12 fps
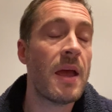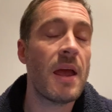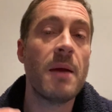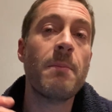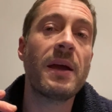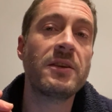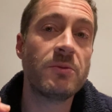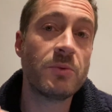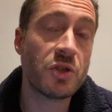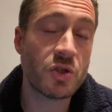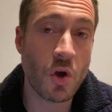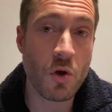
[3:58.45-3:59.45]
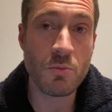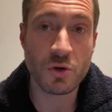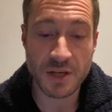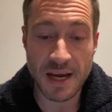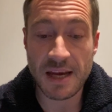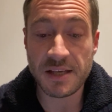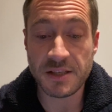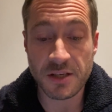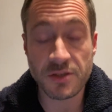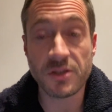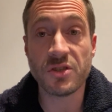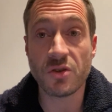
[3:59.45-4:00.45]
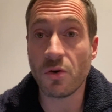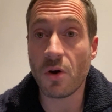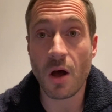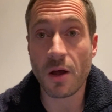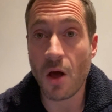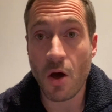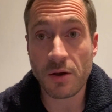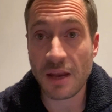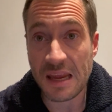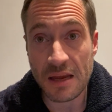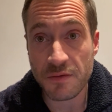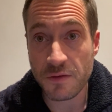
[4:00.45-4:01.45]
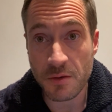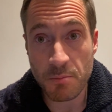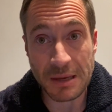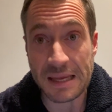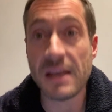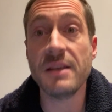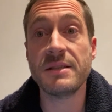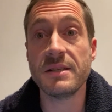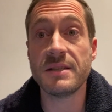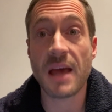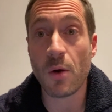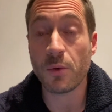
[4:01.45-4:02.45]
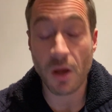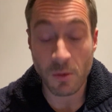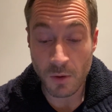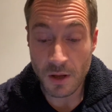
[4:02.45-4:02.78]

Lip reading: It makes them so much easier to store, I can't even begin to tell you.